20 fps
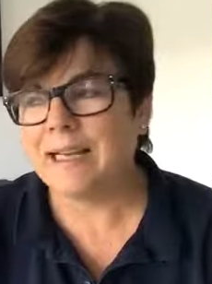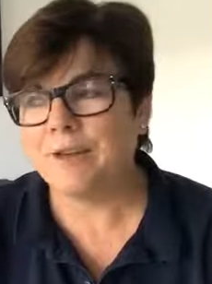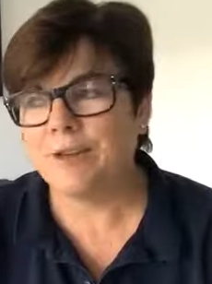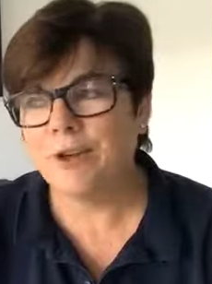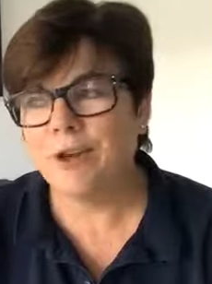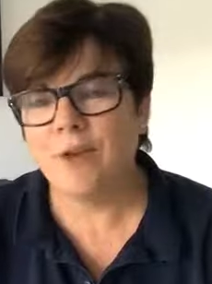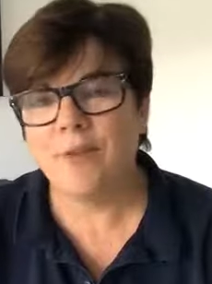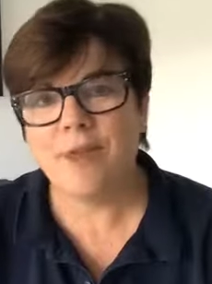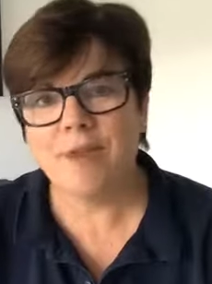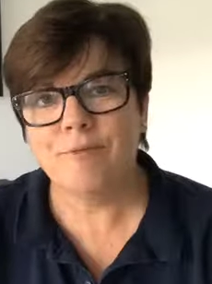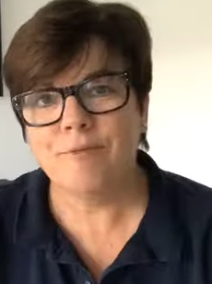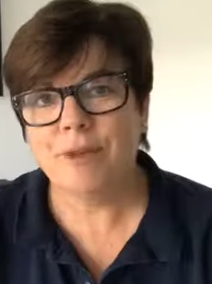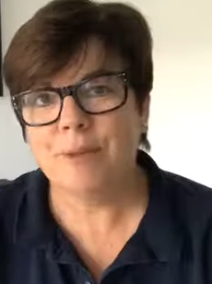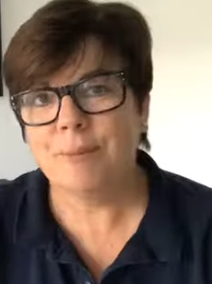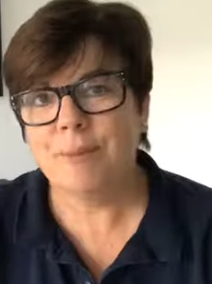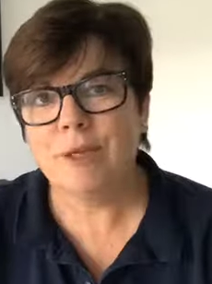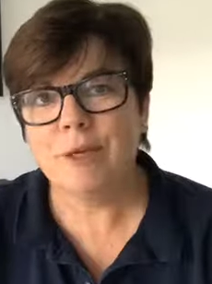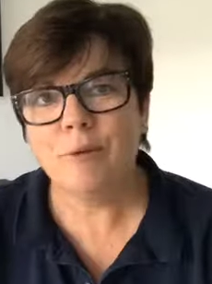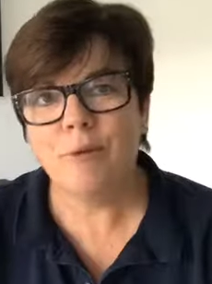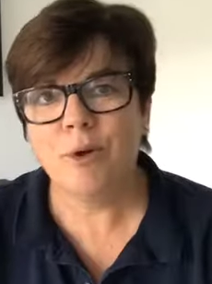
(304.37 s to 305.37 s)
don't know, that V
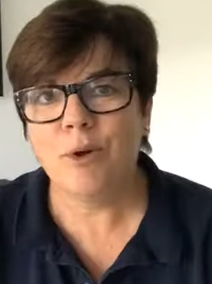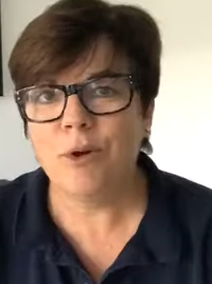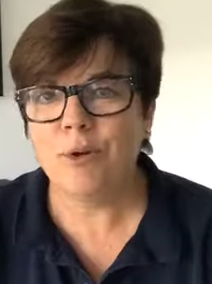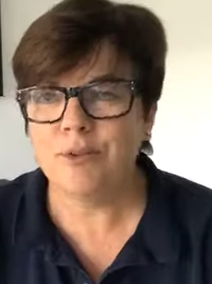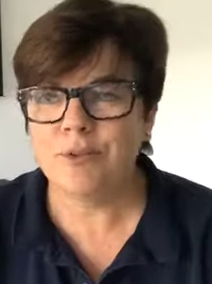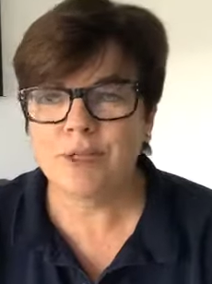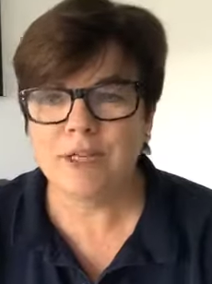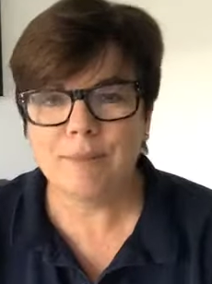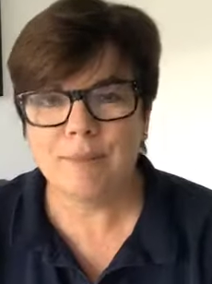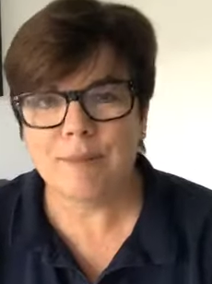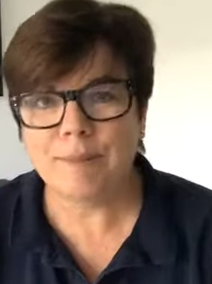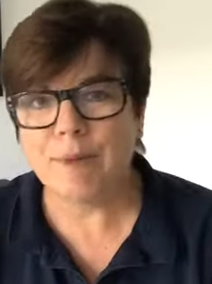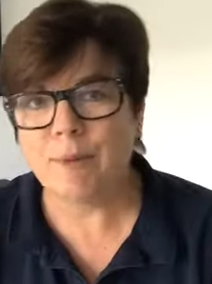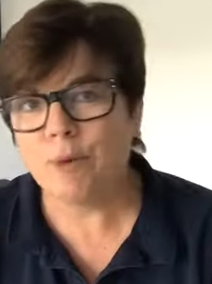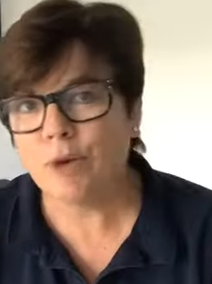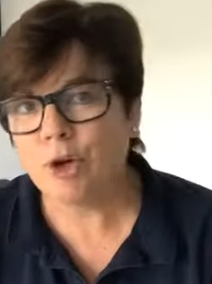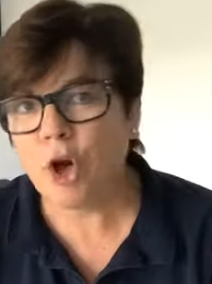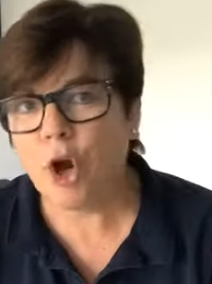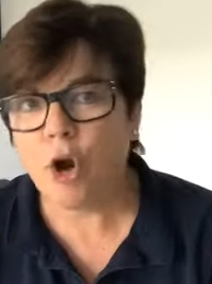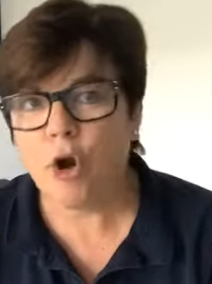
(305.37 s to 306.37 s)
P role, it's going to make me
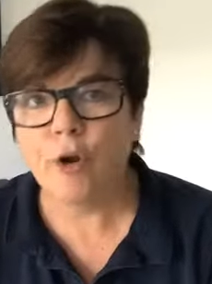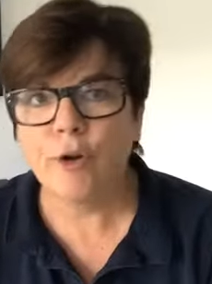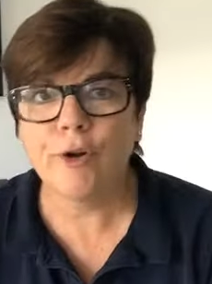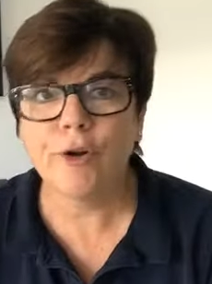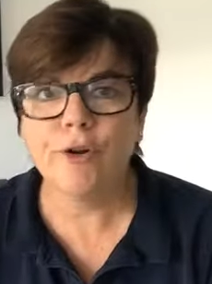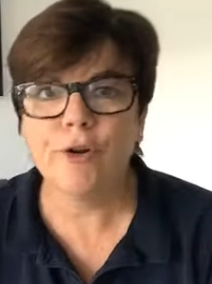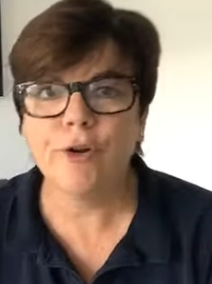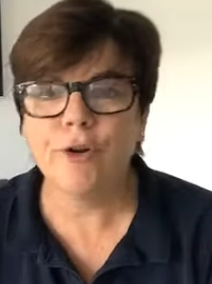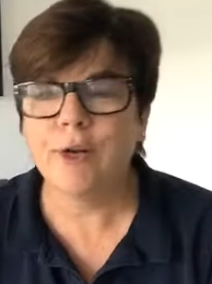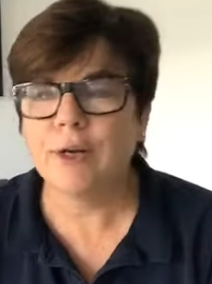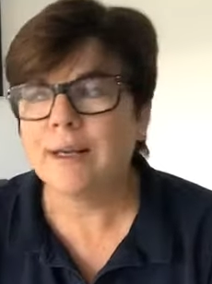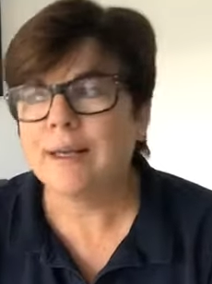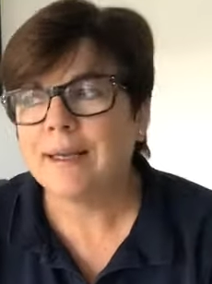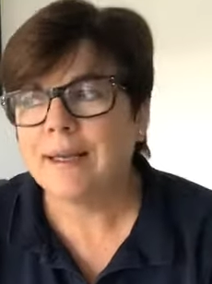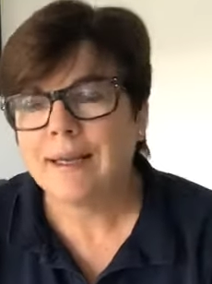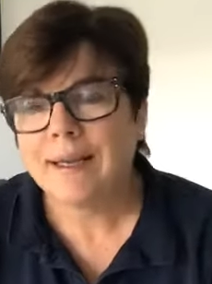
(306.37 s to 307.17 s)
work harder, and